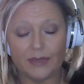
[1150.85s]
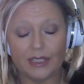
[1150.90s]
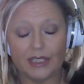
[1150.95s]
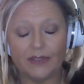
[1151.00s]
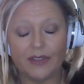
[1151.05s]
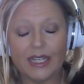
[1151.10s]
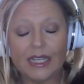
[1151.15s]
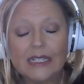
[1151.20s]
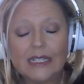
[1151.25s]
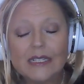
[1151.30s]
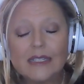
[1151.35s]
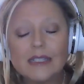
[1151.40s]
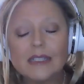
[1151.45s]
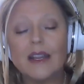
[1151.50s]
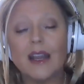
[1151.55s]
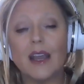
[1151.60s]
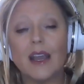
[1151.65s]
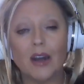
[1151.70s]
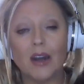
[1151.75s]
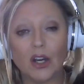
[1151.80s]
if it is
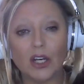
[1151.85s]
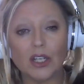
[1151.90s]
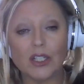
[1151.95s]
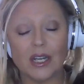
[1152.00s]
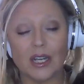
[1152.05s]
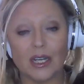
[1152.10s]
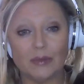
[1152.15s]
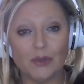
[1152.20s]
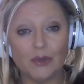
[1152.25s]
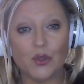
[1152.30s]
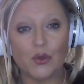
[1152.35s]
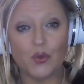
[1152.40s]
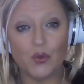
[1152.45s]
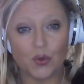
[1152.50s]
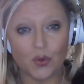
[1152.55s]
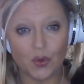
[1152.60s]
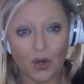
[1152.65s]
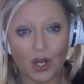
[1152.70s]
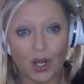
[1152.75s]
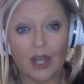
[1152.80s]
not our time to
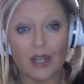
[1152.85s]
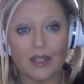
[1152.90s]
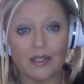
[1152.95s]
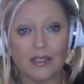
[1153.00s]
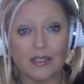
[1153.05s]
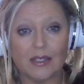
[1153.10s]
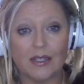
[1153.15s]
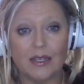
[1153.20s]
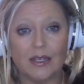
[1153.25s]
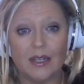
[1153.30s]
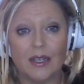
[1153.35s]
cross,